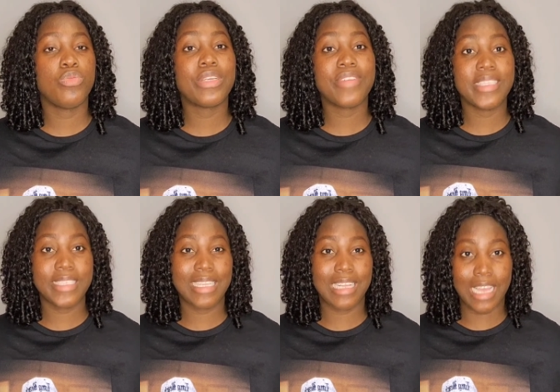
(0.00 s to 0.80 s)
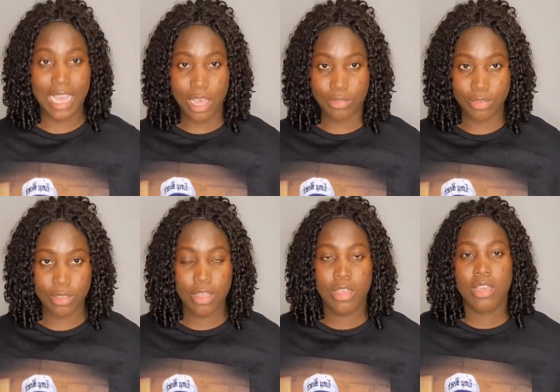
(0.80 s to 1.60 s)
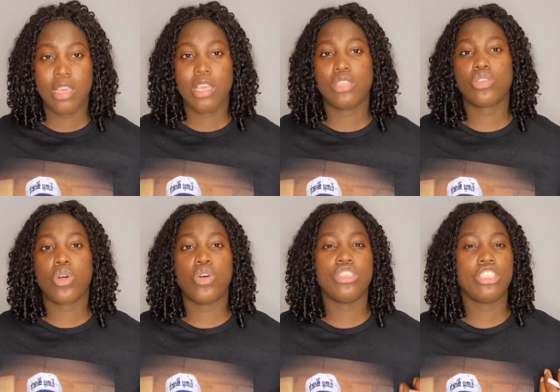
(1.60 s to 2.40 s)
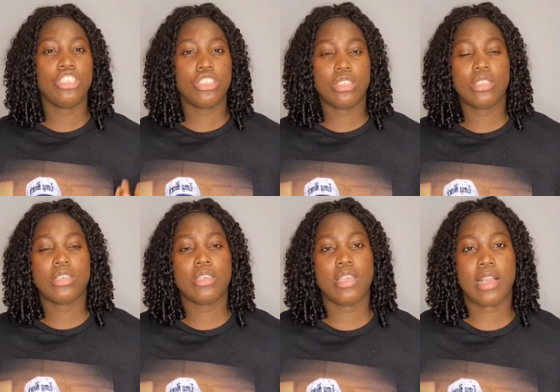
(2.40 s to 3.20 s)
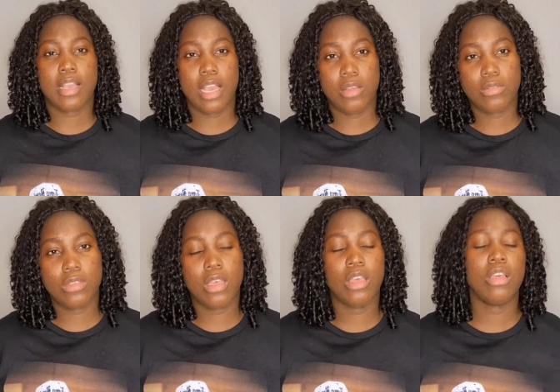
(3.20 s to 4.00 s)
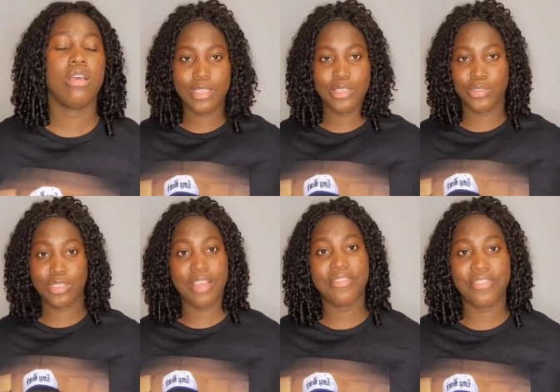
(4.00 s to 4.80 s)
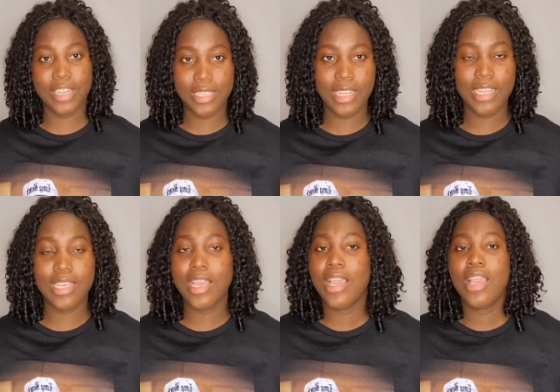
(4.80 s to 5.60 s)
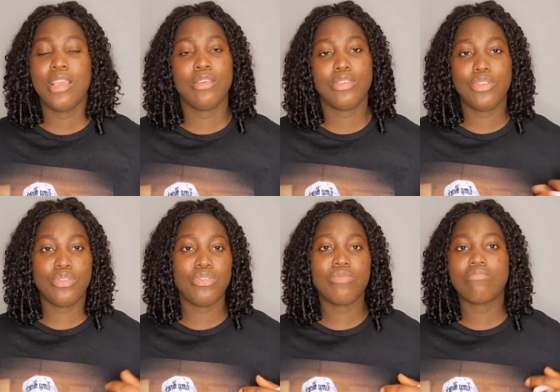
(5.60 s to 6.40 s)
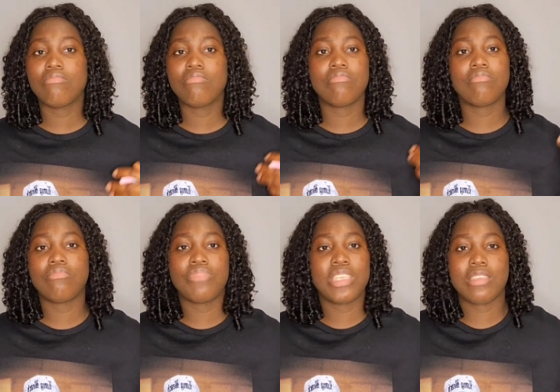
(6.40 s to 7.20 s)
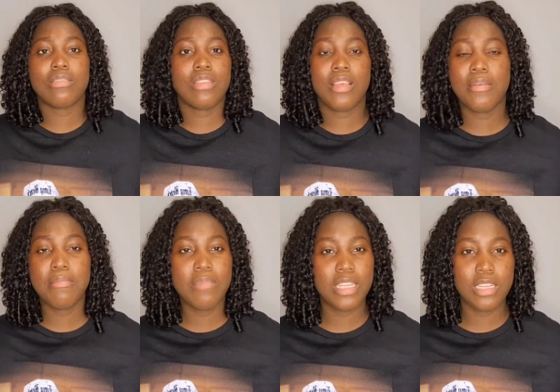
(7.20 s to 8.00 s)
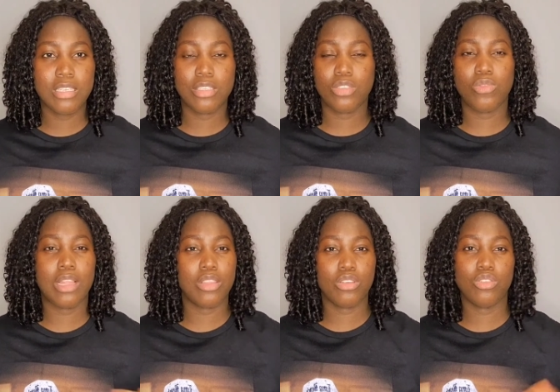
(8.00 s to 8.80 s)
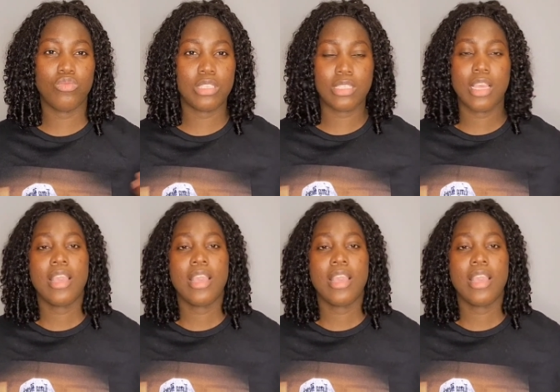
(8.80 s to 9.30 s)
be creating an account. It's called the GCkey account. It's user friendly, you know, within minutes you are done with